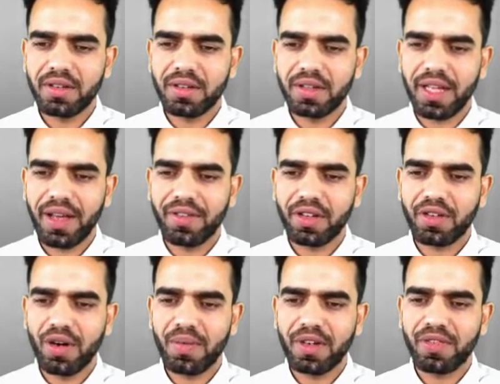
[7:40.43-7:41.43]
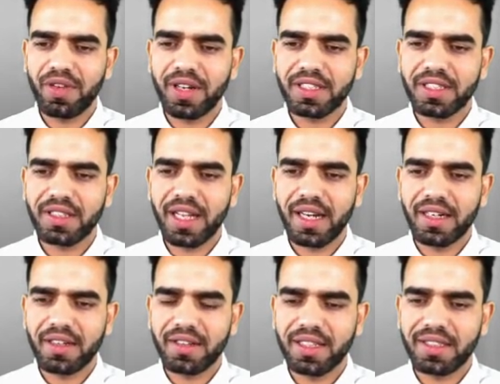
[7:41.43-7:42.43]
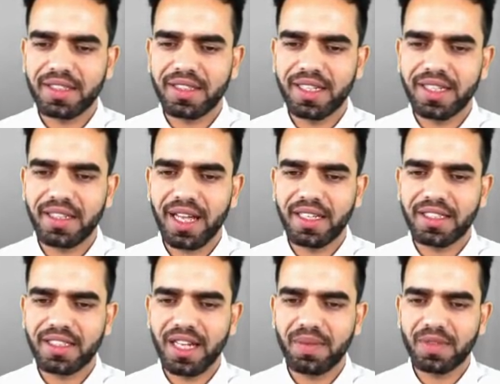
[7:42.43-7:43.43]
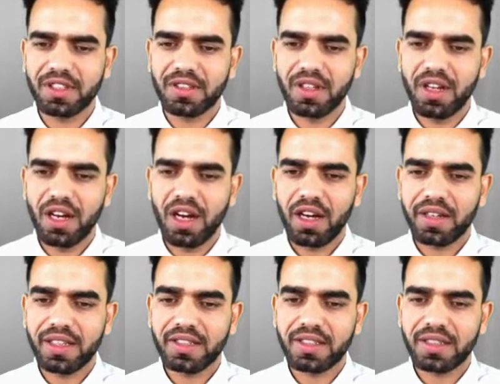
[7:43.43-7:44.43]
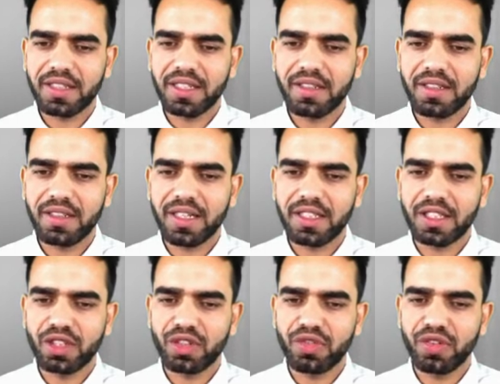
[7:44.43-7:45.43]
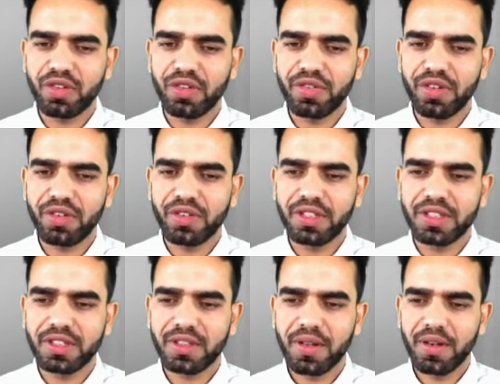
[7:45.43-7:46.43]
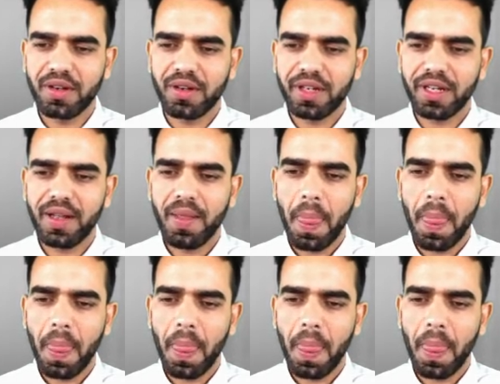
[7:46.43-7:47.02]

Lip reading: they have the common function that they secrete the enzymes or they secrete the digestive fluids, okay,